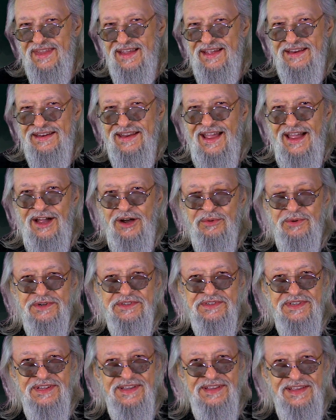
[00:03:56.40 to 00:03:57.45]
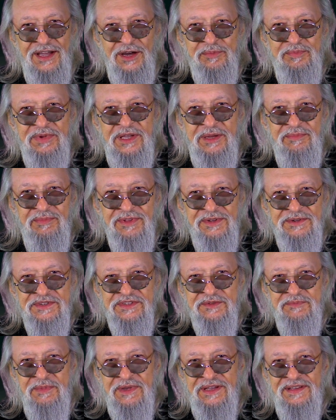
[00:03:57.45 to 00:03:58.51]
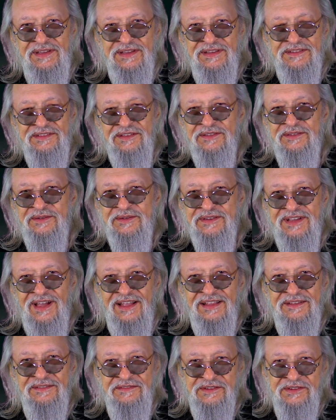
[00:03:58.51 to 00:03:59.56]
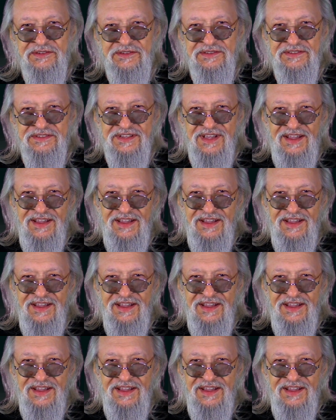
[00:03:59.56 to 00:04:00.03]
And now we're seeing how people are speaking to their televisions